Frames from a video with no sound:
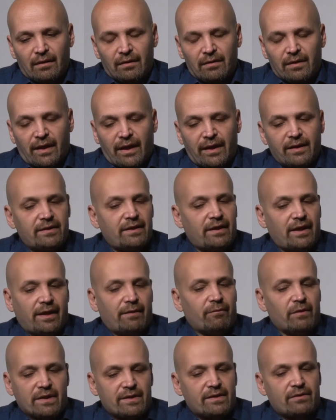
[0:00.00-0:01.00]
the idea
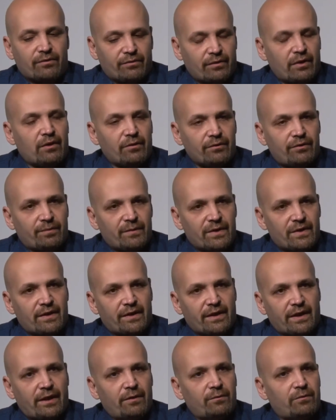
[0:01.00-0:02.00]
was to go to
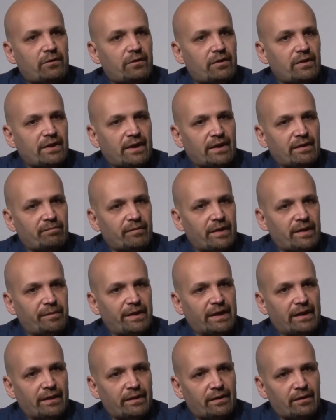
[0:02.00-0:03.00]
Mr. Gay World and
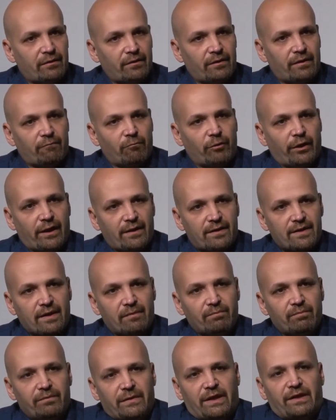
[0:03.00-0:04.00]
maybe like you know create
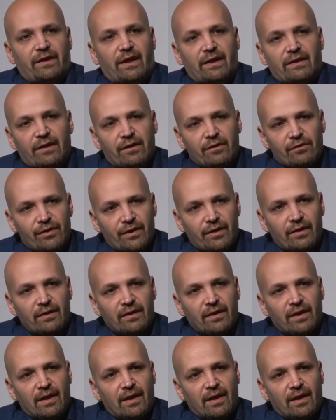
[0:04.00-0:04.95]
some media attention